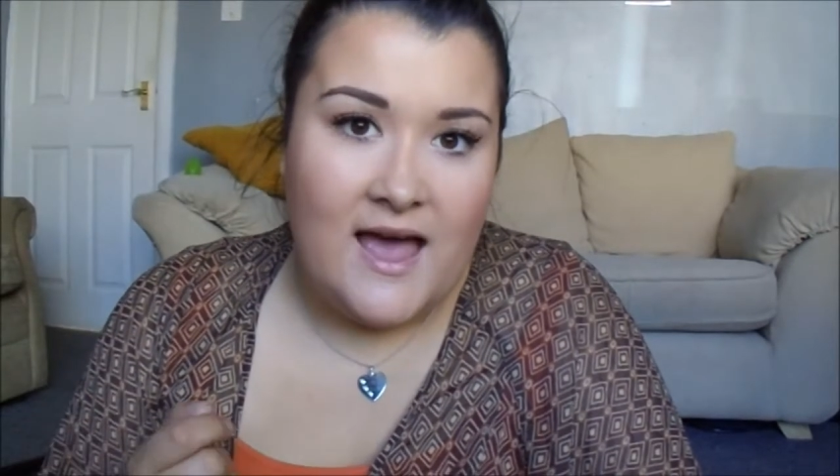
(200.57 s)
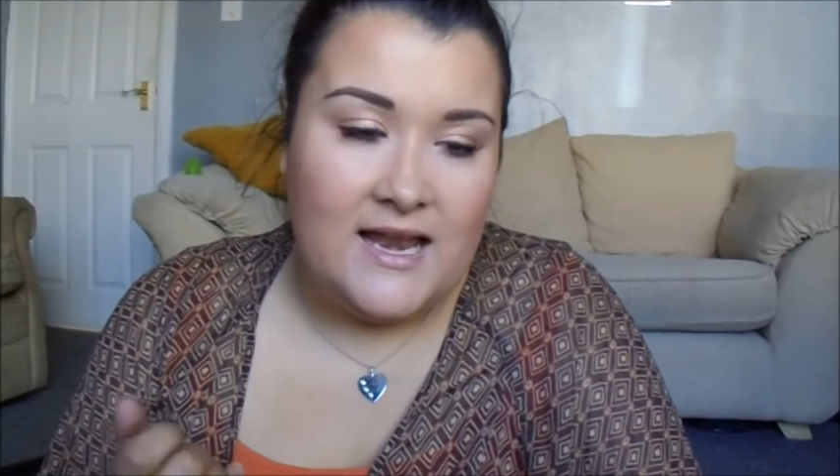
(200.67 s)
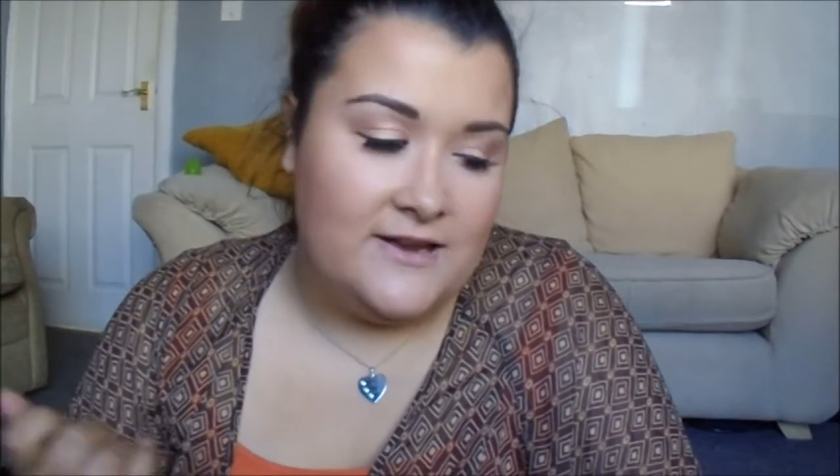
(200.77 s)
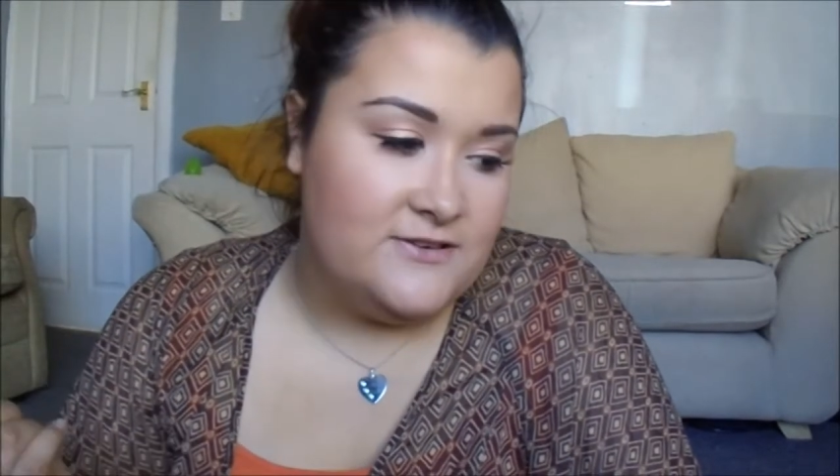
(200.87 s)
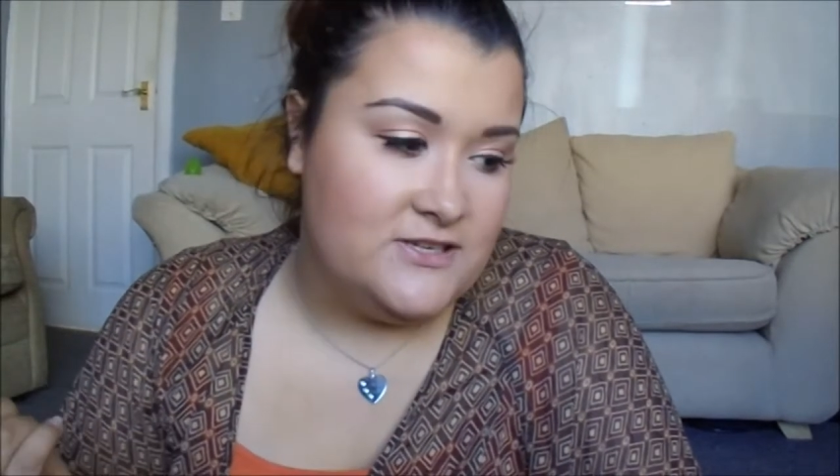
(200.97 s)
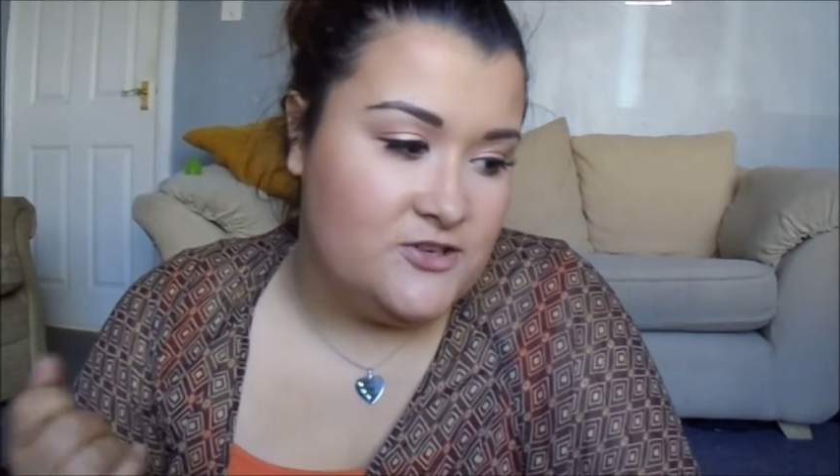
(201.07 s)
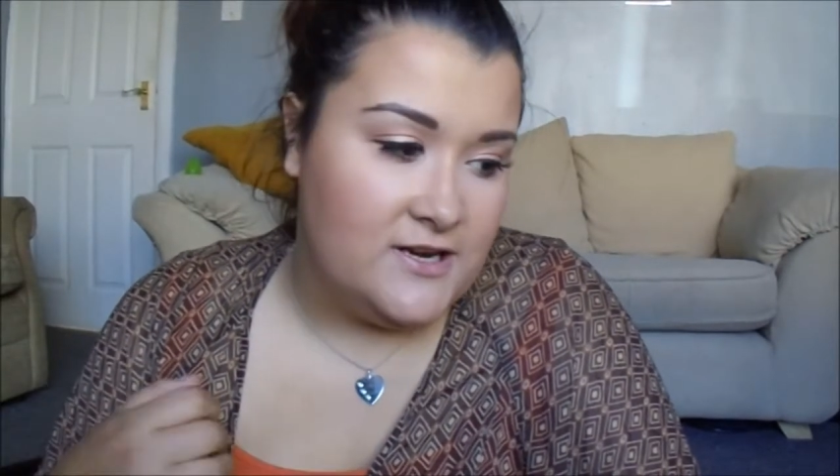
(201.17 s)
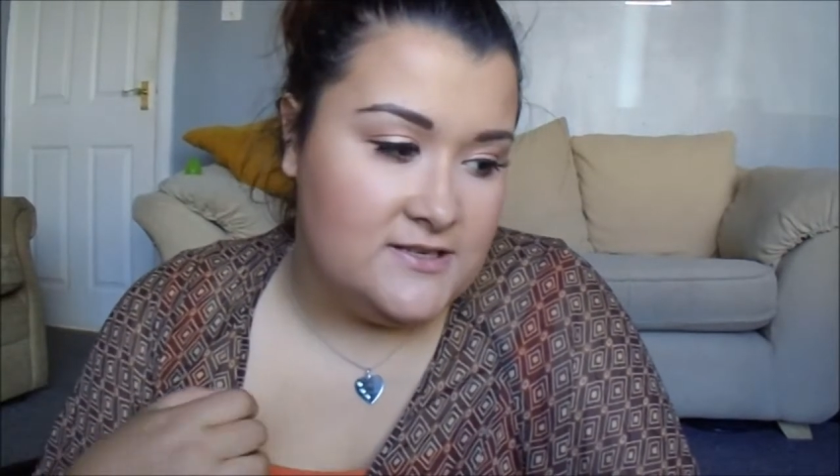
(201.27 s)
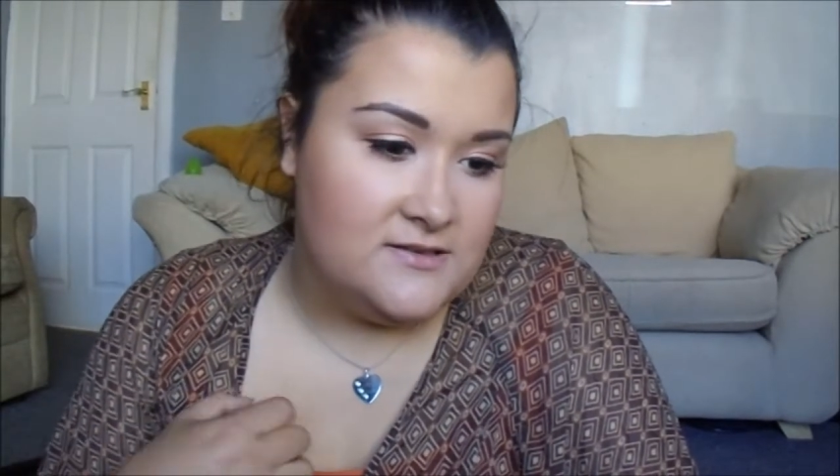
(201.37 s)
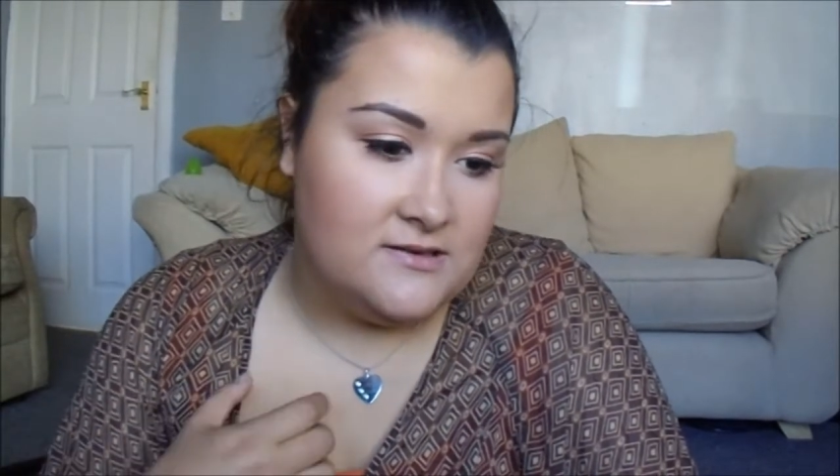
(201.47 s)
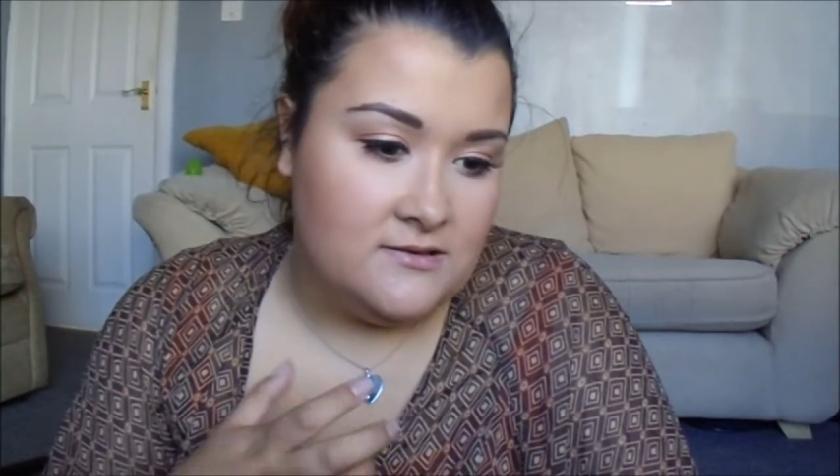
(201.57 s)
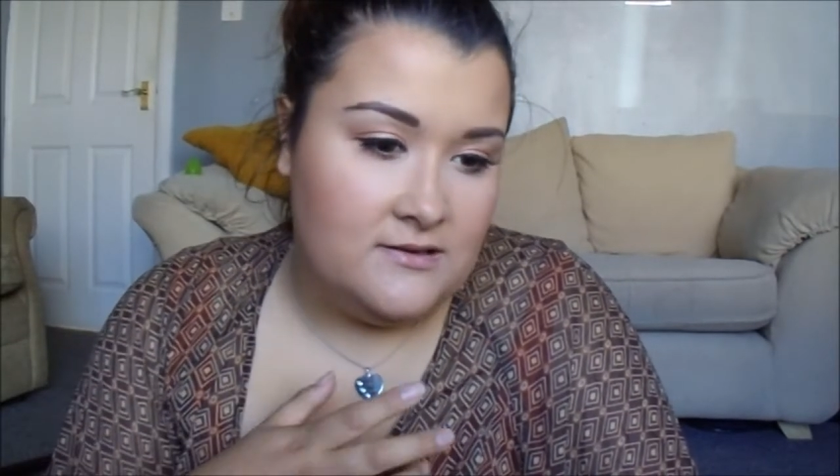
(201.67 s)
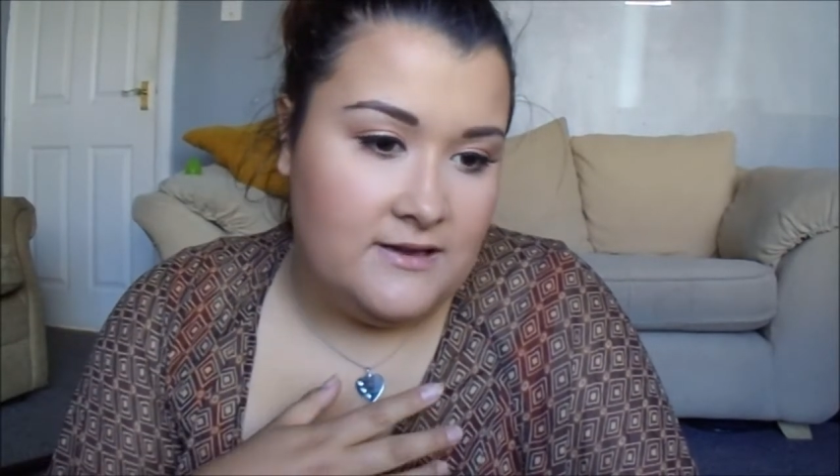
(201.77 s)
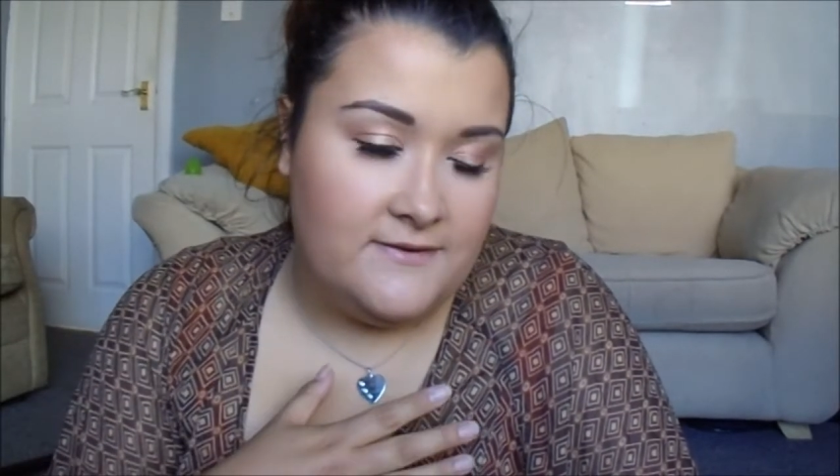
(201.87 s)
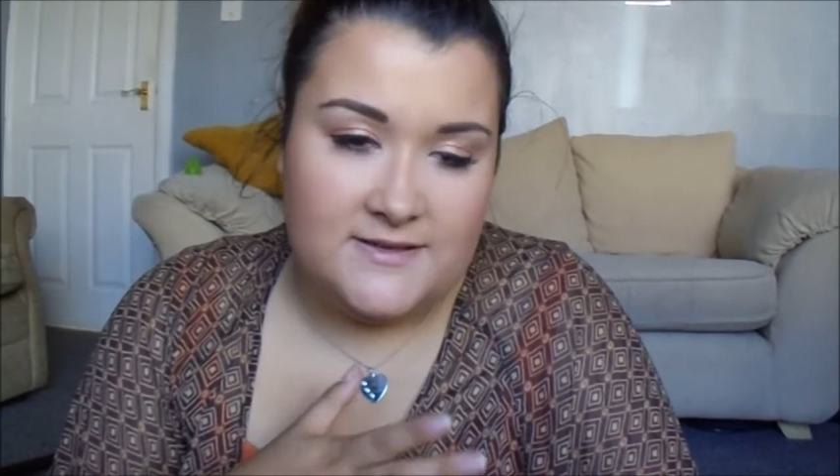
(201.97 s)
and if it's
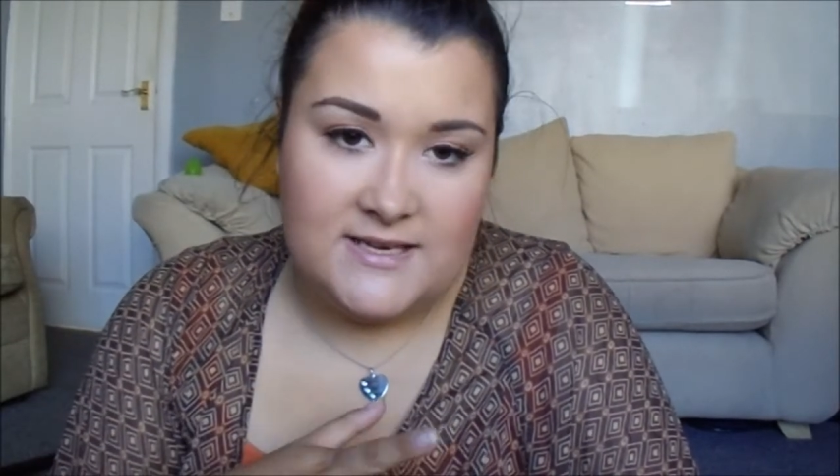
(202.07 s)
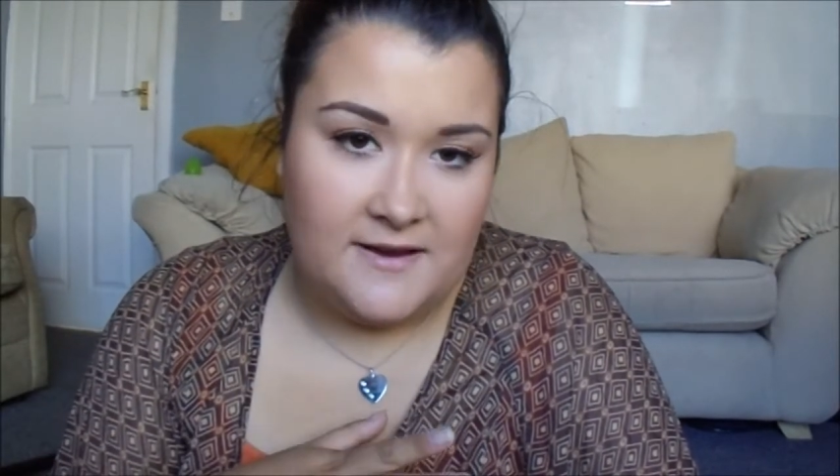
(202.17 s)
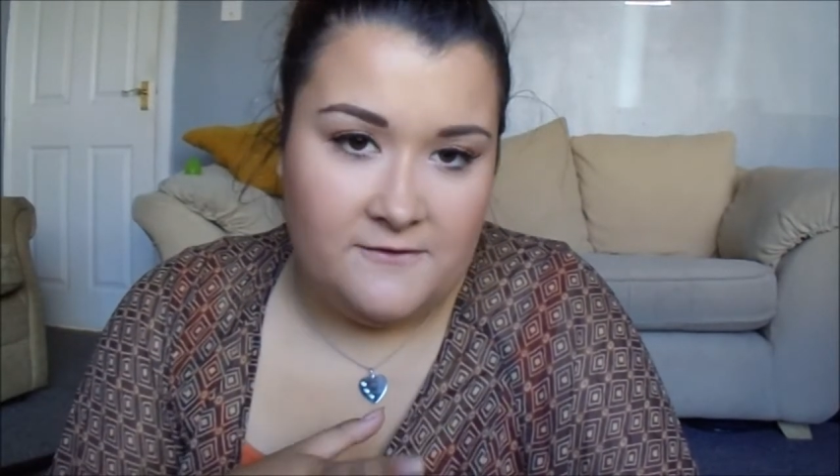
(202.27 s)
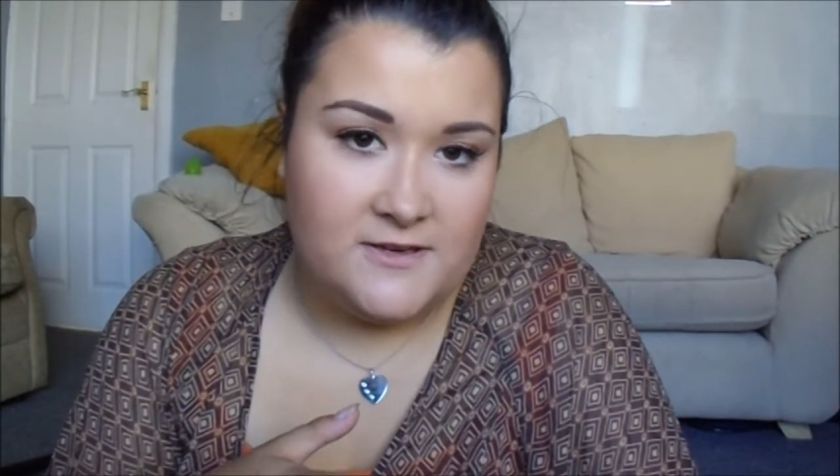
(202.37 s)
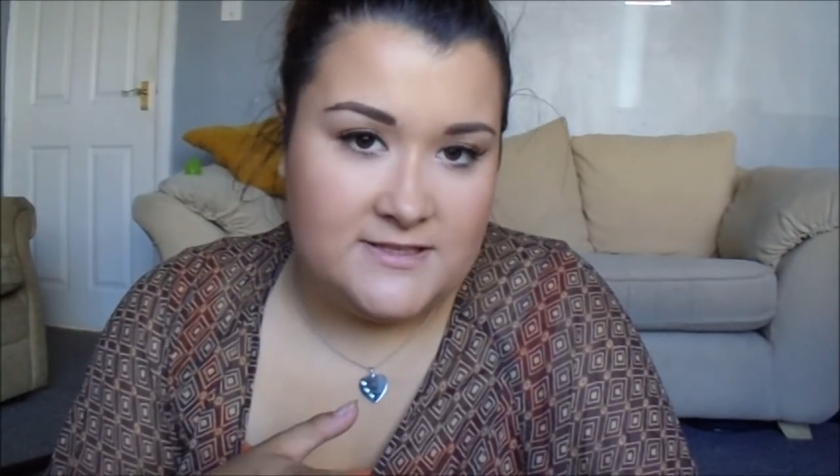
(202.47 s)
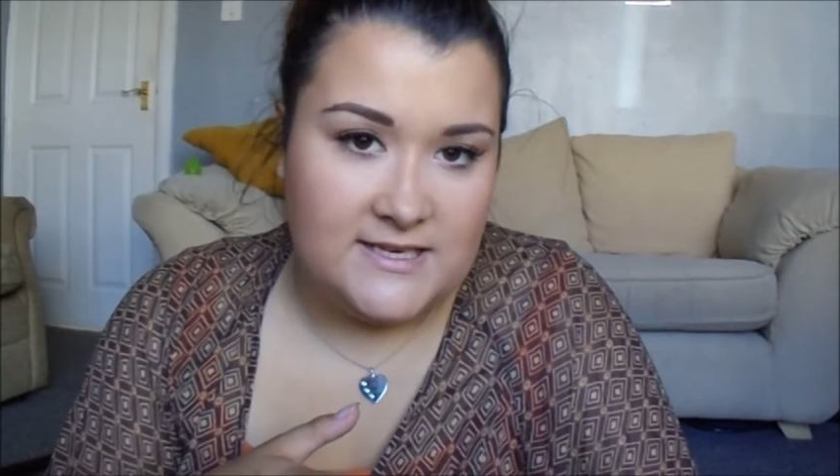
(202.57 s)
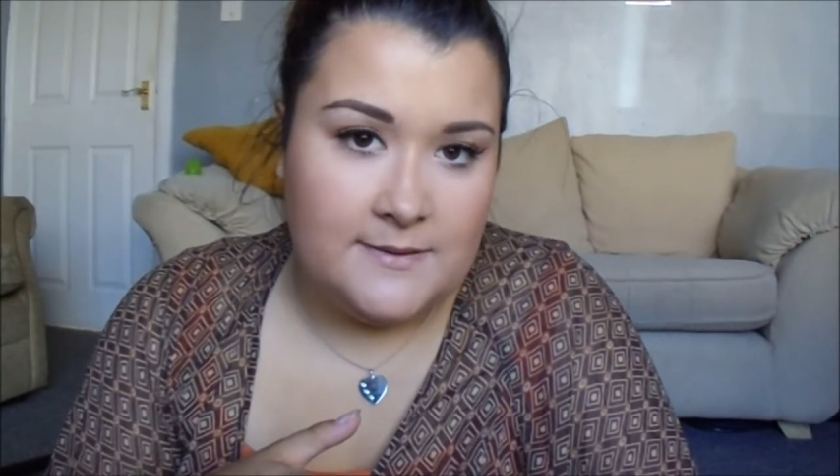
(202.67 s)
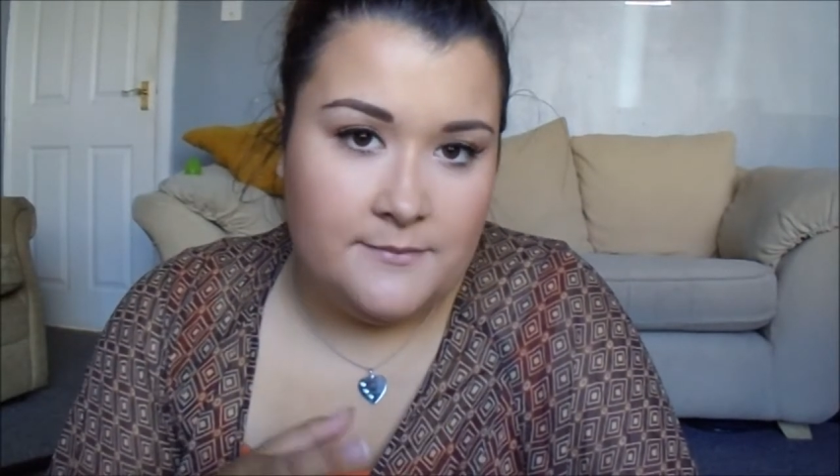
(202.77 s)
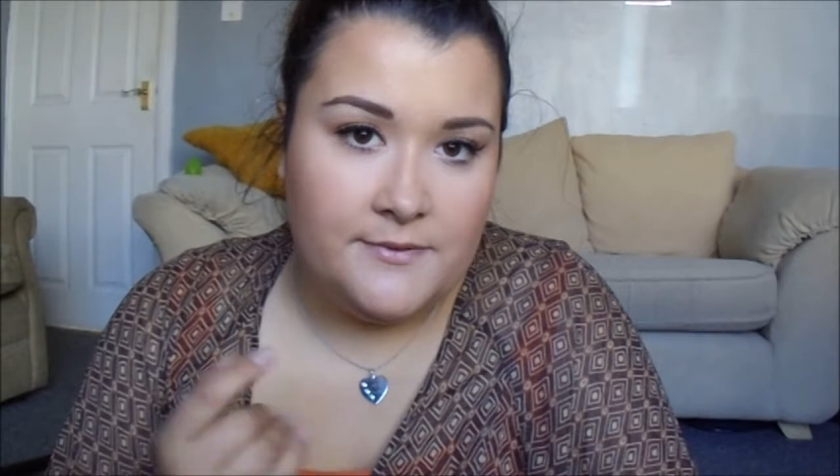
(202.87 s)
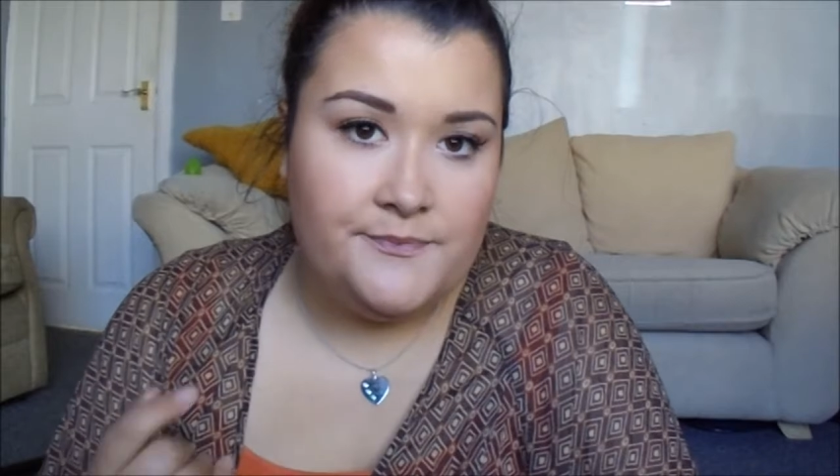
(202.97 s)
time for sleep.